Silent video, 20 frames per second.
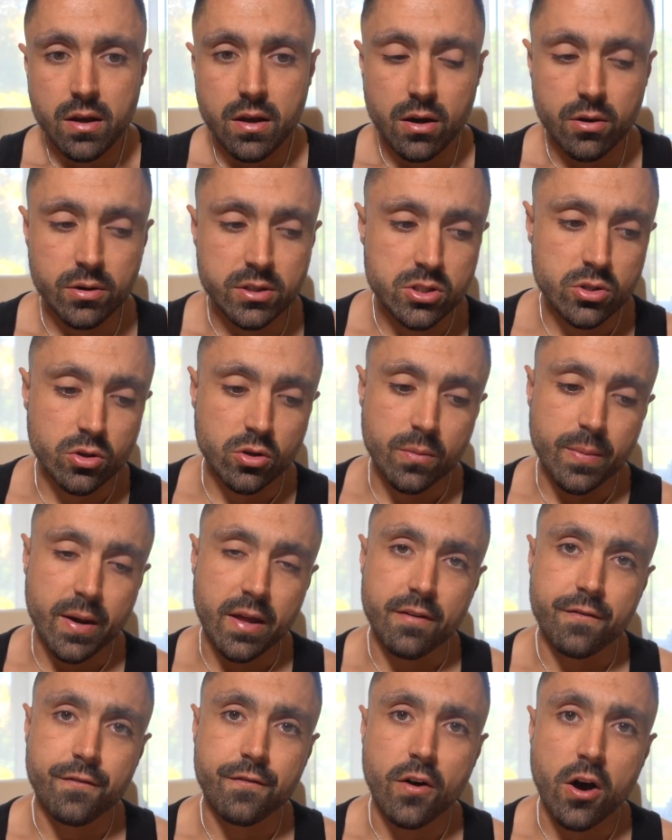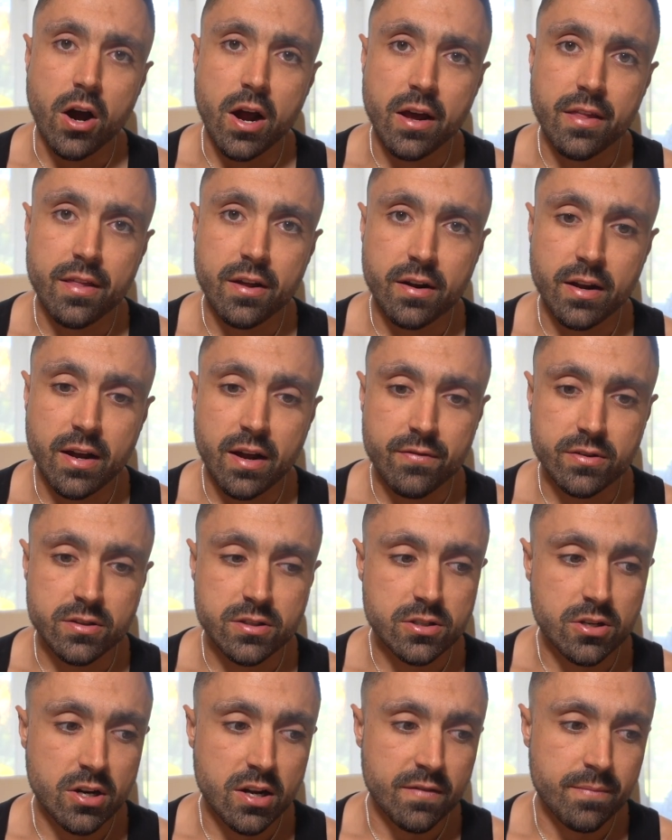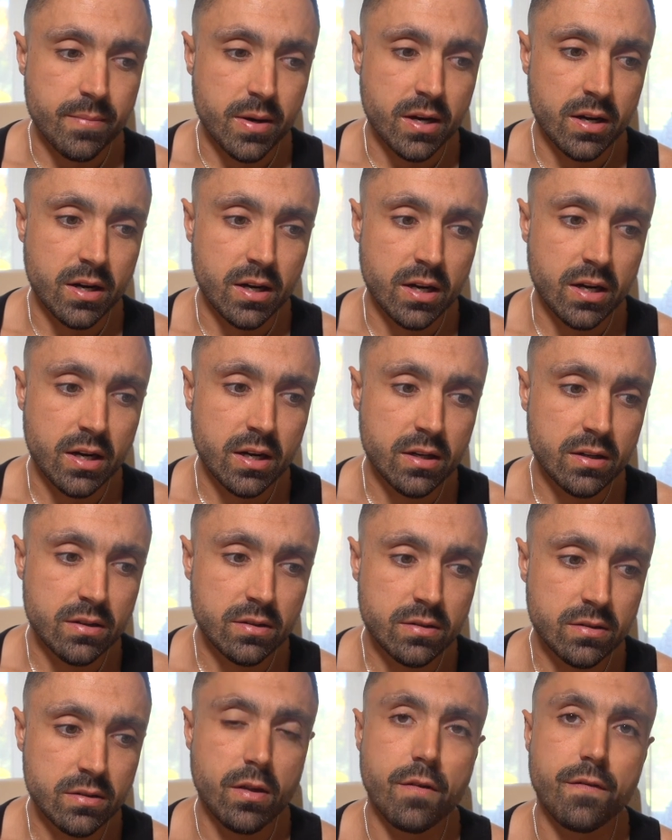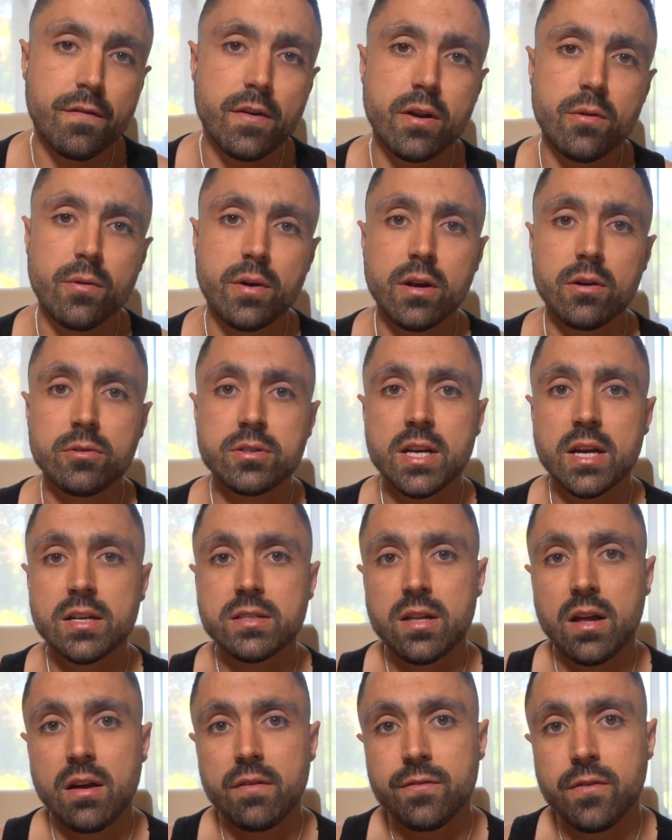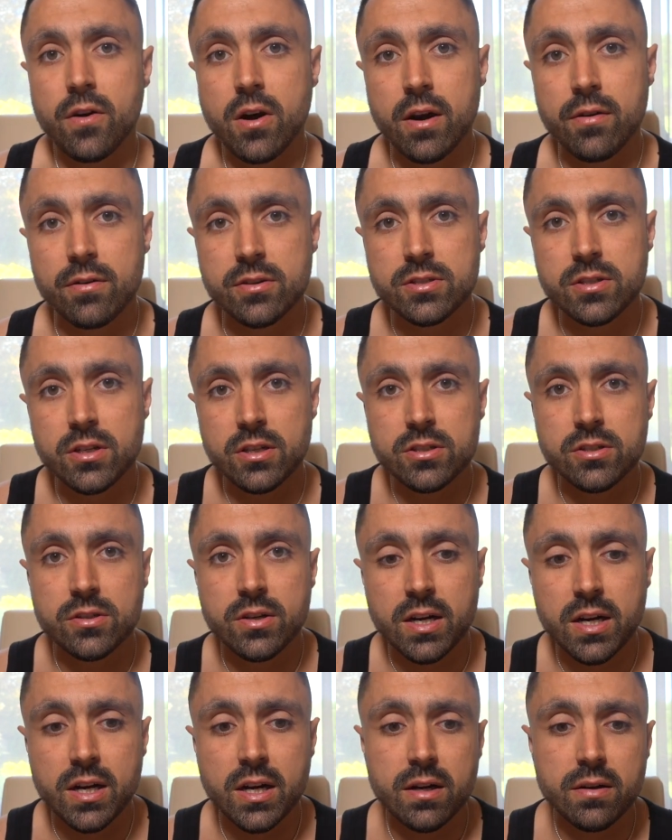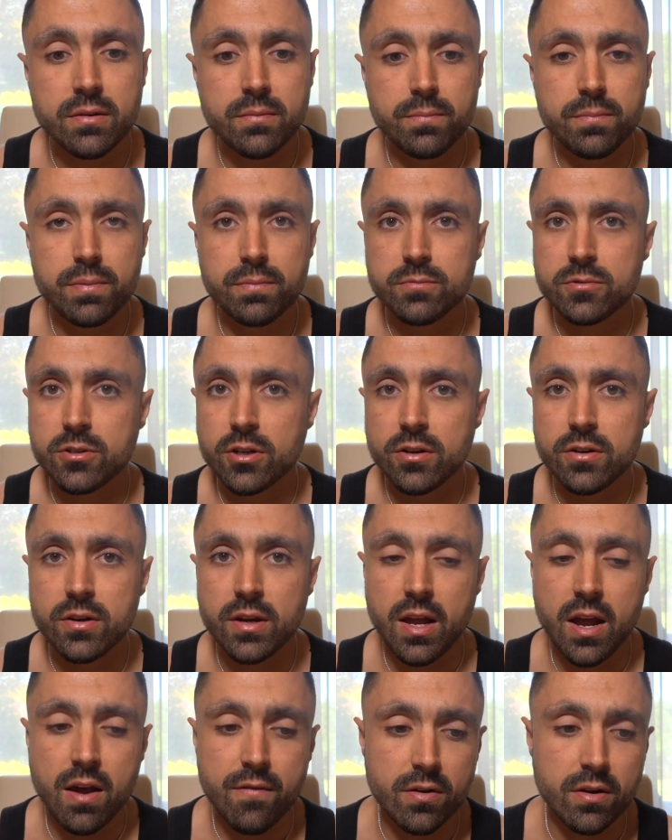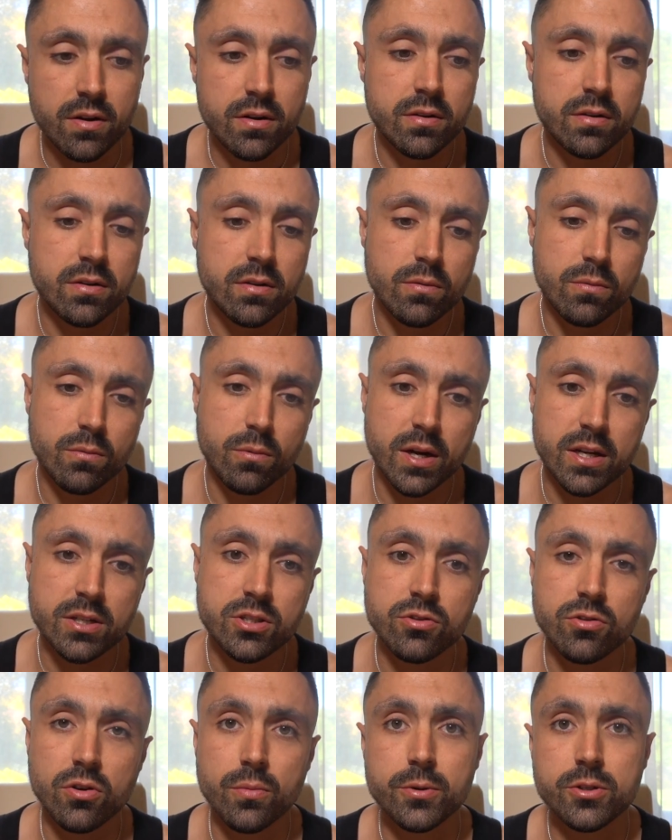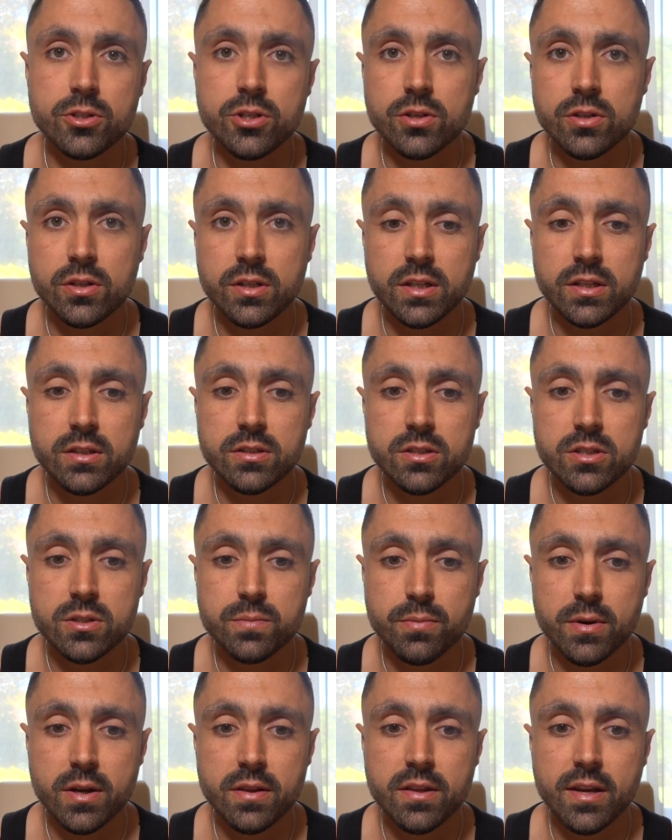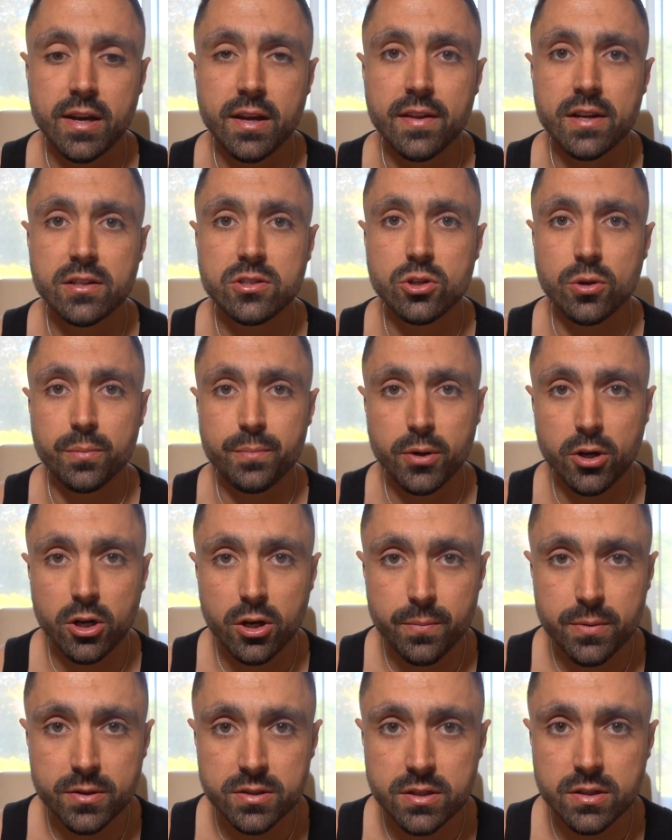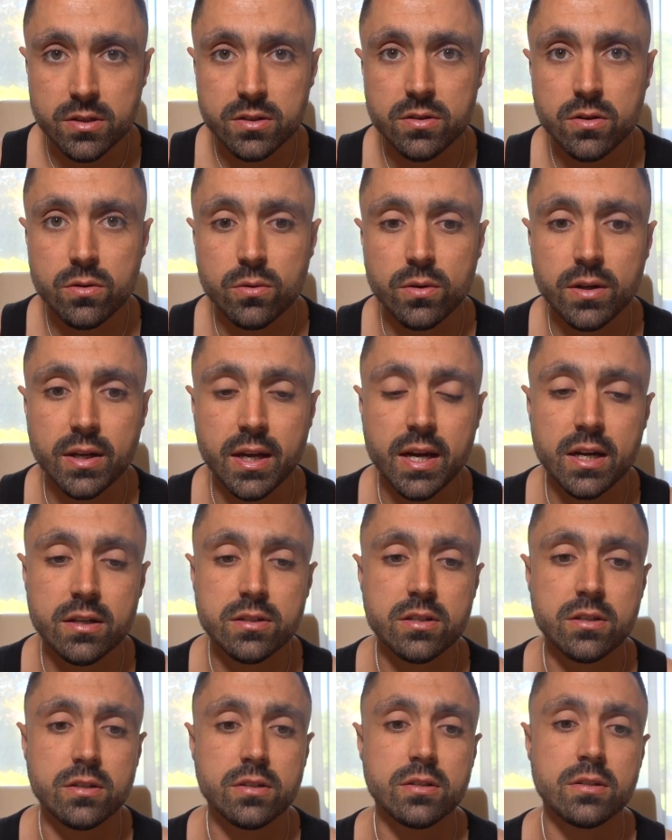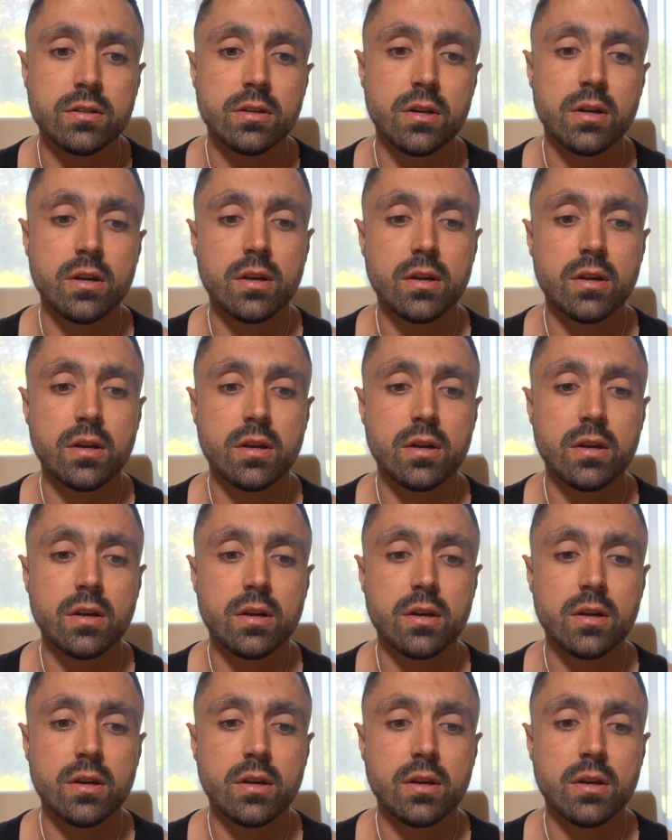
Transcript: I always talk about the fire that I have inside of my heart. If anyone else has that fire inside your heart, don't ever waste your opportunity to spread that. That's your purpose and it's calling out to you.